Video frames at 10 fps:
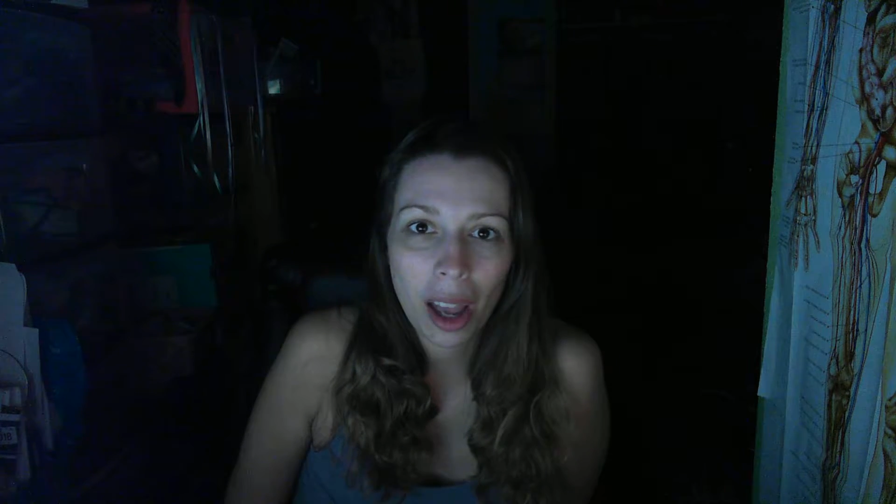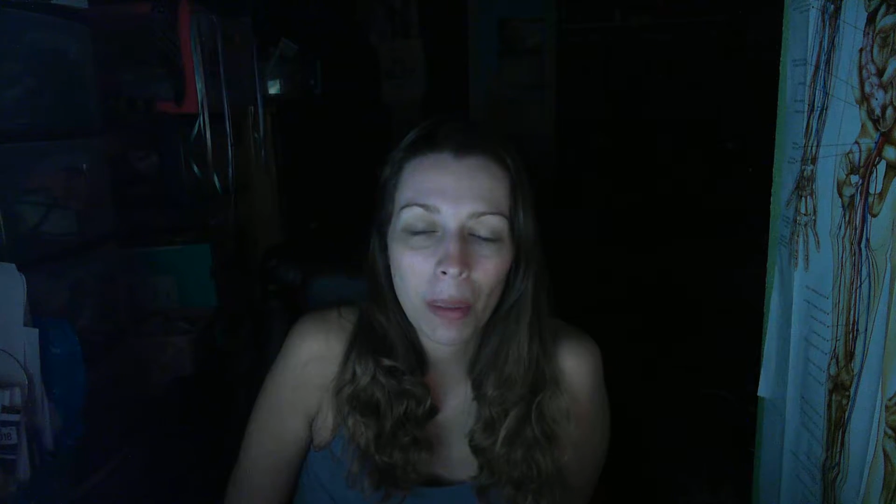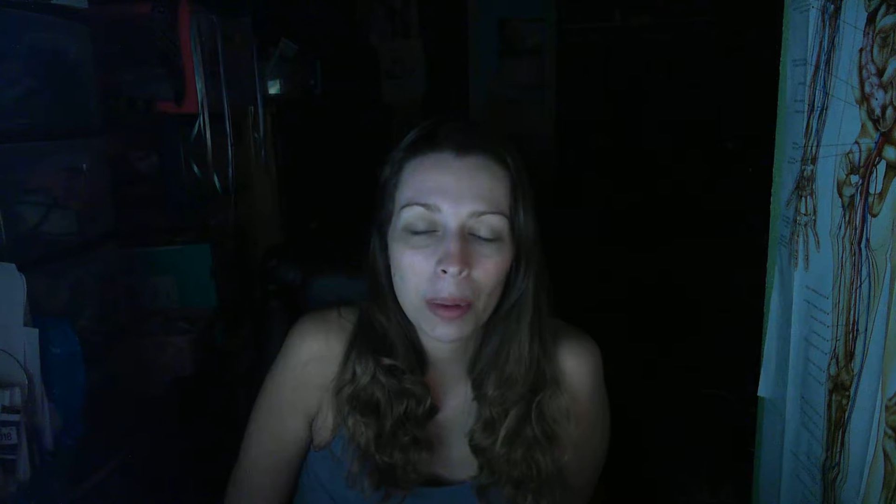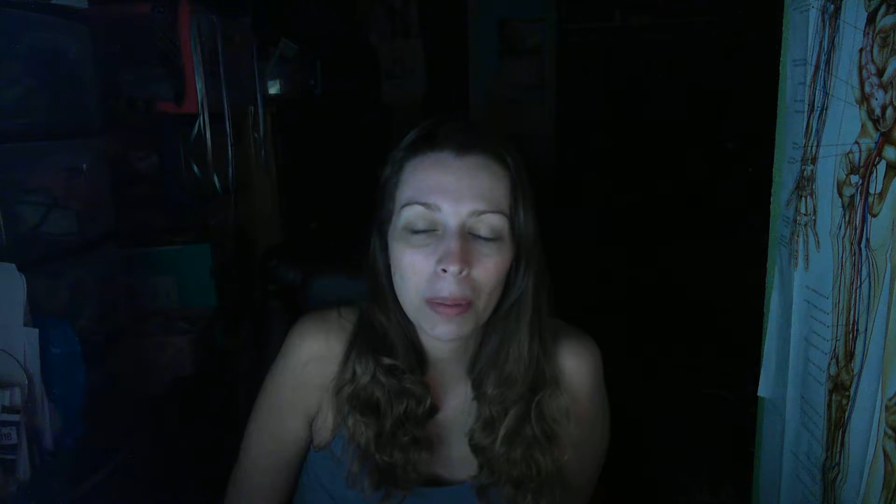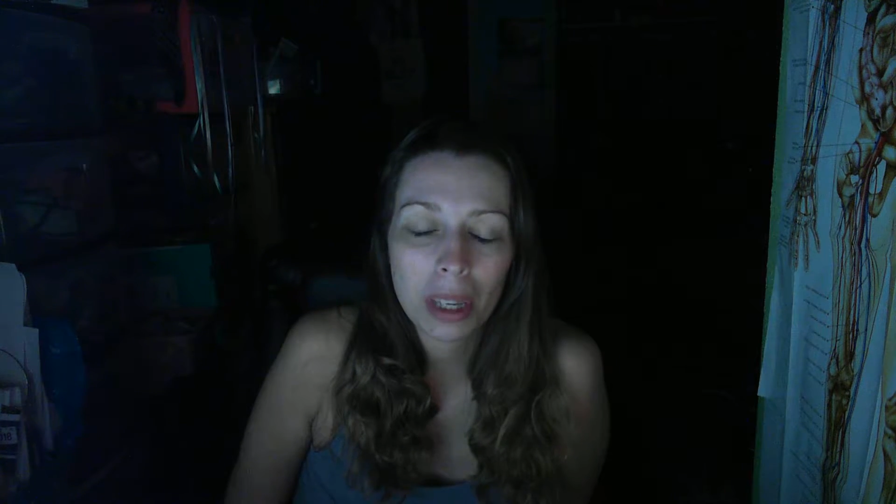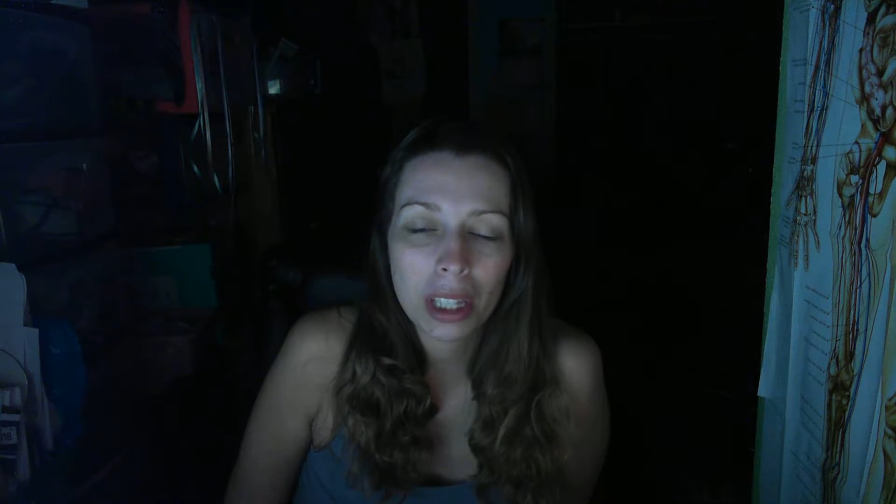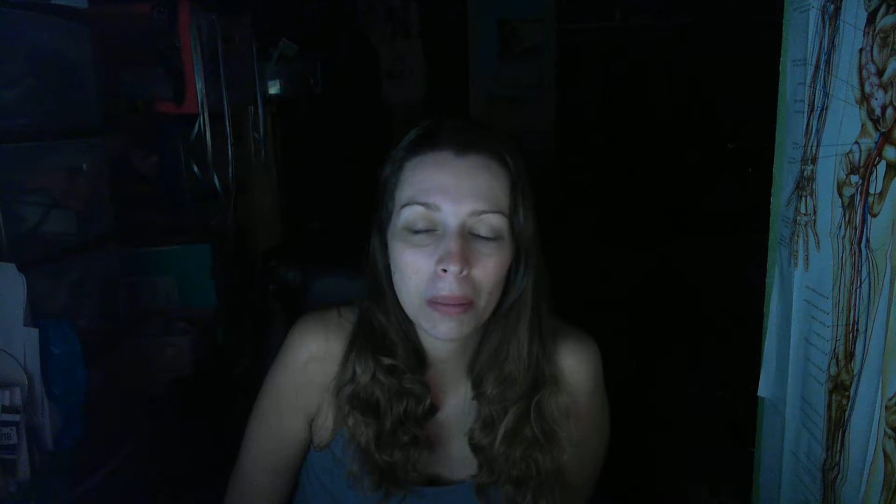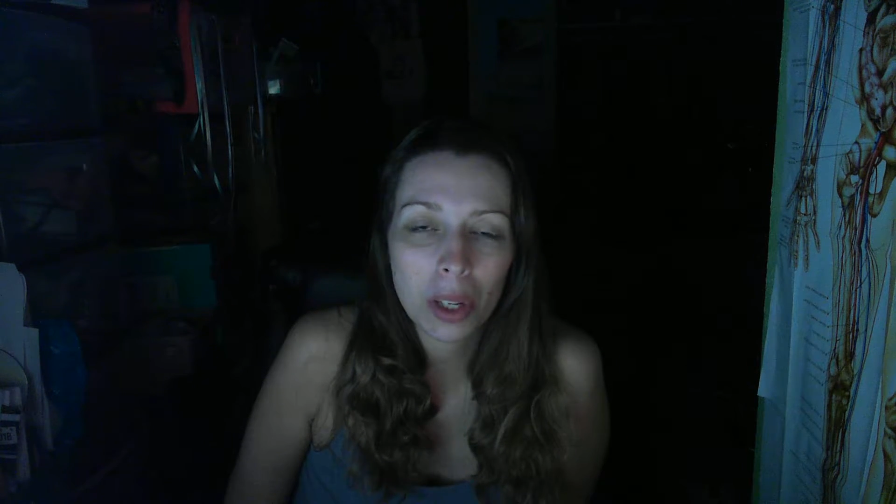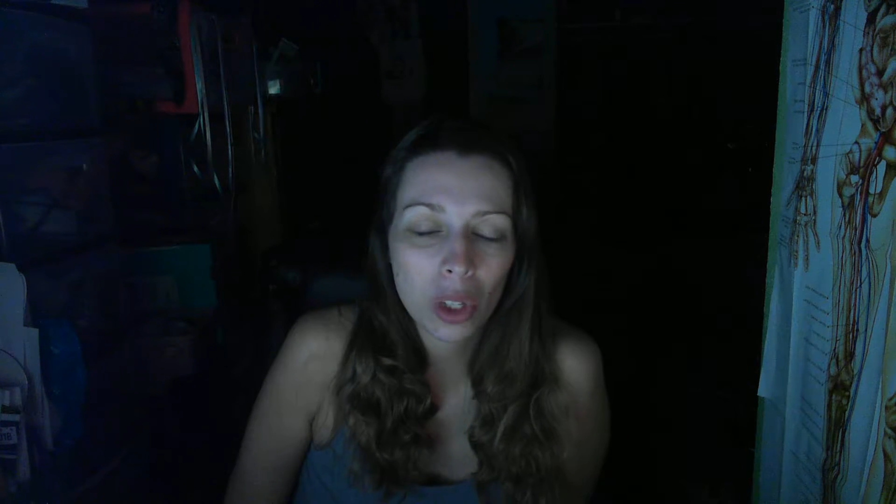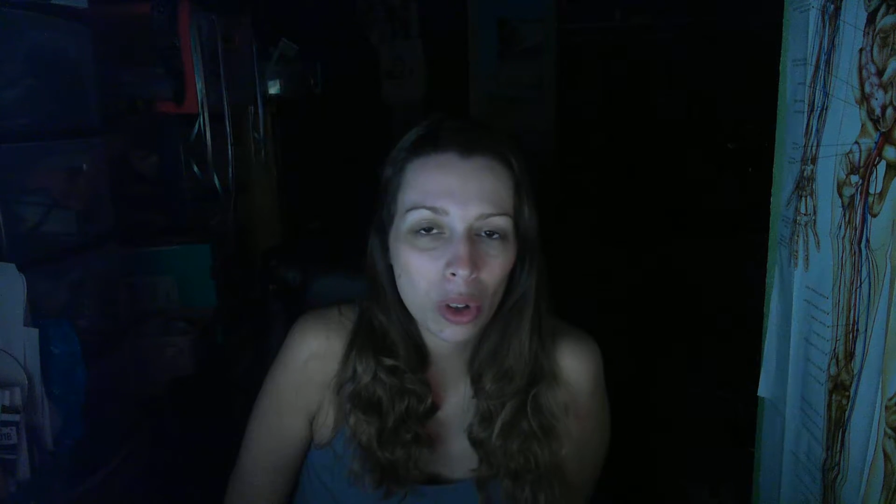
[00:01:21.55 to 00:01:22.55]
helps me to
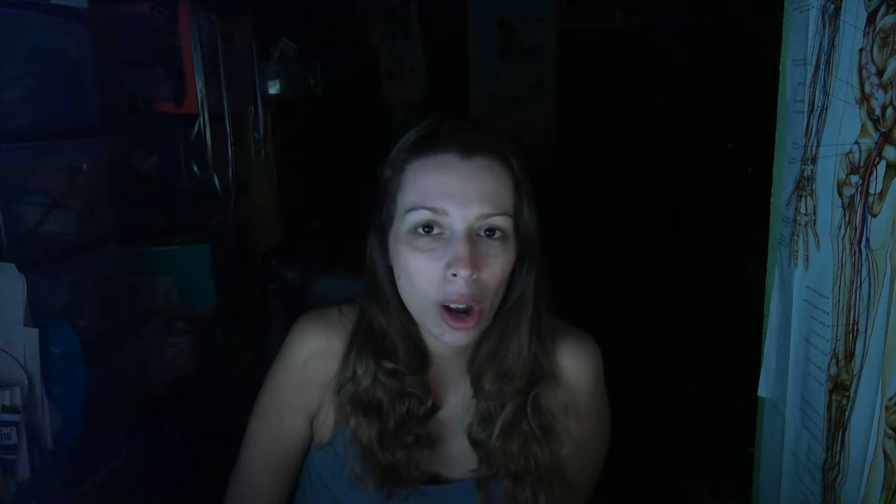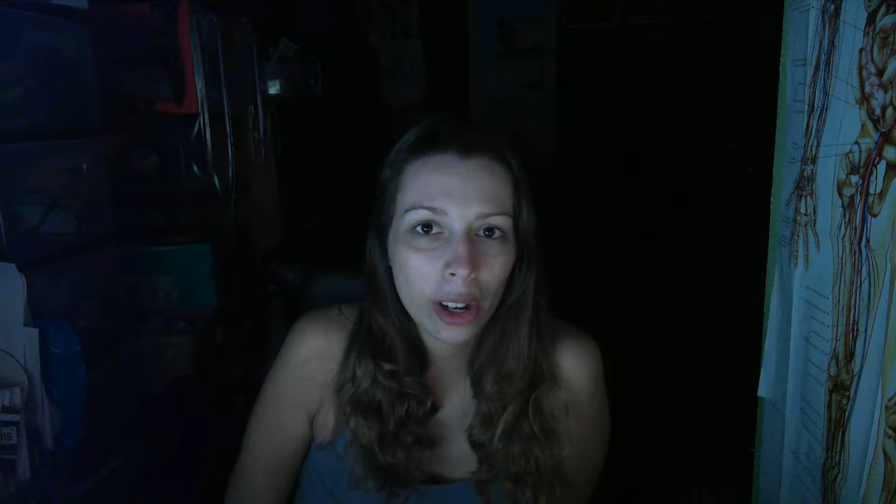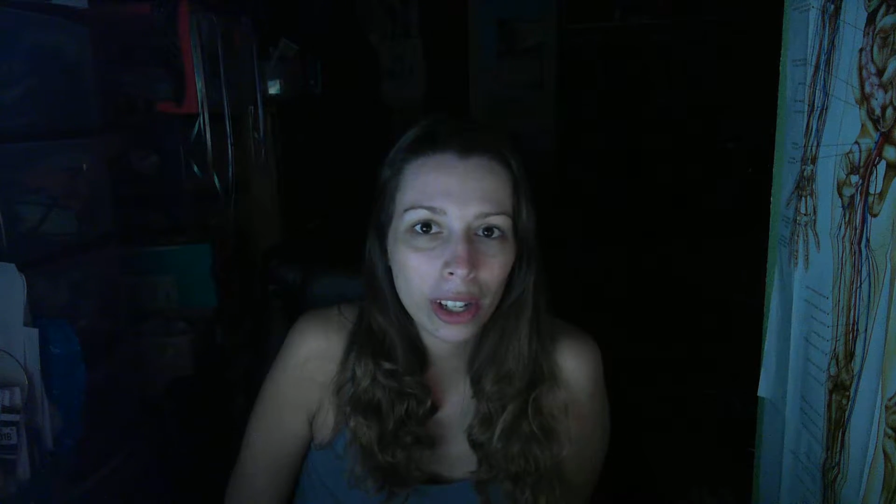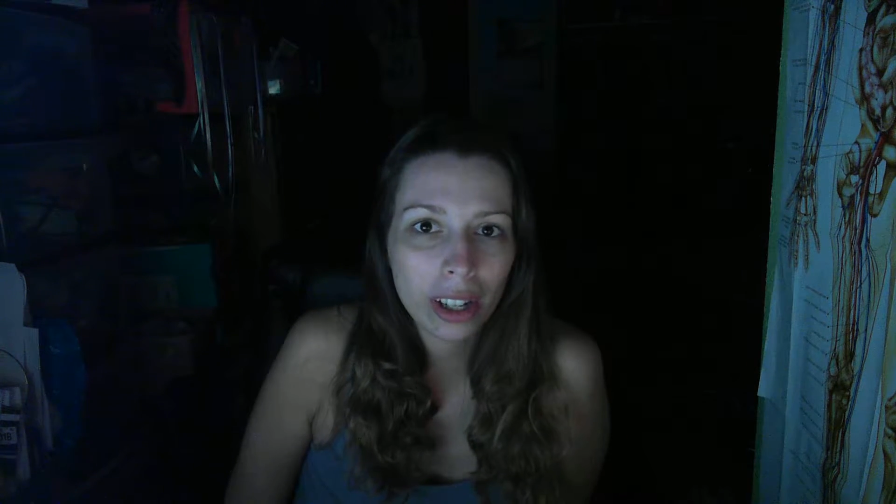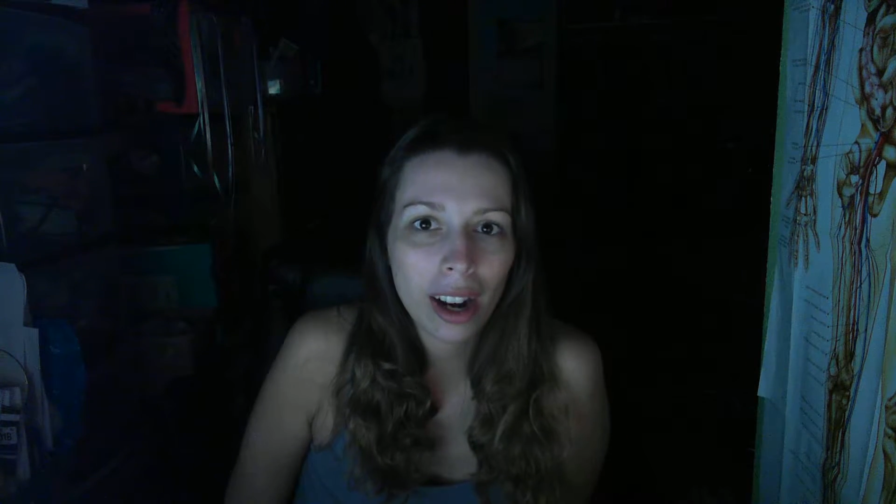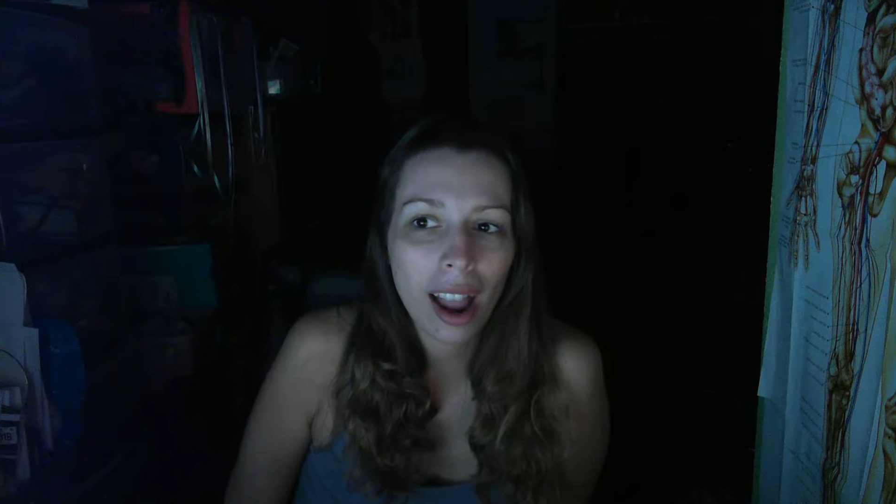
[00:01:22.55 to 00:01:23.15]
be stronger